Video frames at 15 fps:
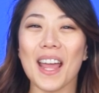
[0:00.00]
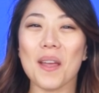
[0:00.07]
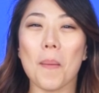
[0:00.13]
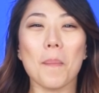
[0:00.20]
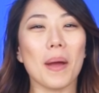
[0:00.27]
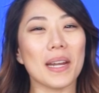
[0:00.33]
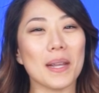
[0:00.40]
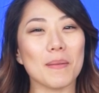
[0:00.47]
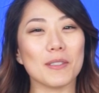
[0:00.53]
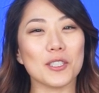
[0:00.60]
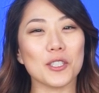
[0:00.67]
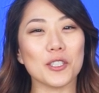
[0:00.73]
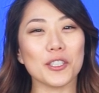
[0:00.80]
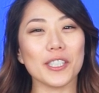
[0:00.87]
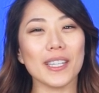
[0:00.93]
Hi, my name is
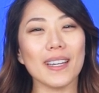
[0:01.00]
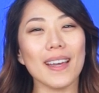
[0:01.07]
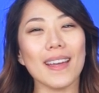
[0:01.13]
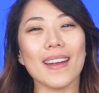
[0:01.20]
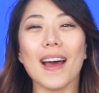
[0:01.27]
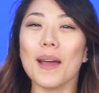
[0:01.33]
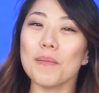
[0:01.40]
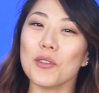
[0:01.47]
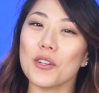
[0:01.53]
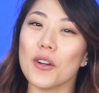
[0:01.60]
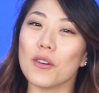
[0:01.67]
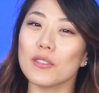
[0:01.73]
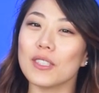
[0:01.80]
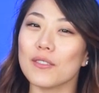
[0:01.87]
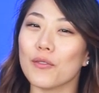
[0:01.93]
Julia, and I'm your
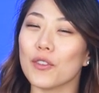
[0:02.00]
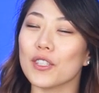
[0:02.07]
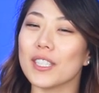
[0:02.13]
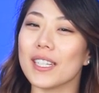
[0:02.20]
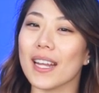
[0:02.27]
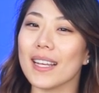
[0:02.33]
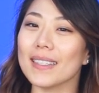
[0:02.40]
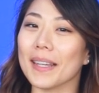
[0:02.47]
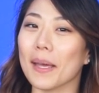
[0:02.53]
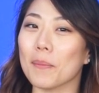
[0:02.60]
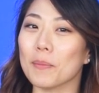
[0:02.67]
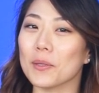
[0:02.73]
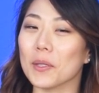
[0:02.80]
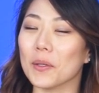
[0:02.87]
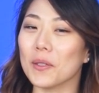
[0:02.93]
host for today's
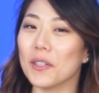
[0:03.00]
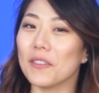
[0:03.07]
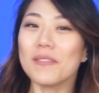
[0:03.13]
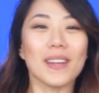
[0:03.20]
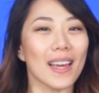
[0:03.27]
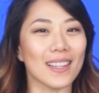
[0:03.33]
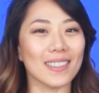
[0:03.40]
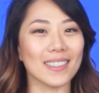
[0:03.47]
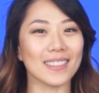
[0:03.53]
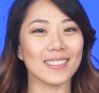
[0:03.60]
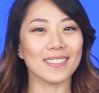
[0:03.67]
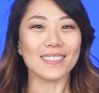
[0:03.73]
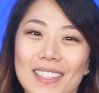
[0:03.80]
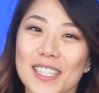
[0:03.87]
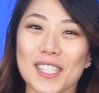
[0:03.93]
episode of NetLinked.
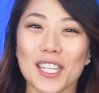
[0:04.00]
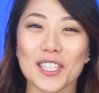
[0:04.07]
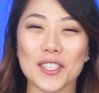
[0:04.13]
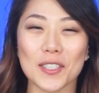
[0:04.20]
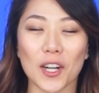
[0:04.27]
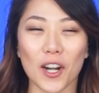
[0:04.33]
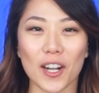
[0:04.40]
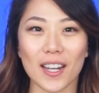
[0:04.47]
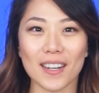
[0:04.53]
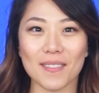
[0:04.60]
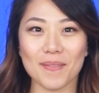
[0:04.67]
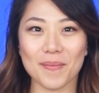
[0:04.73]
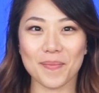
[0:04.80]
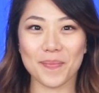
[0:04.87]
Let's get started.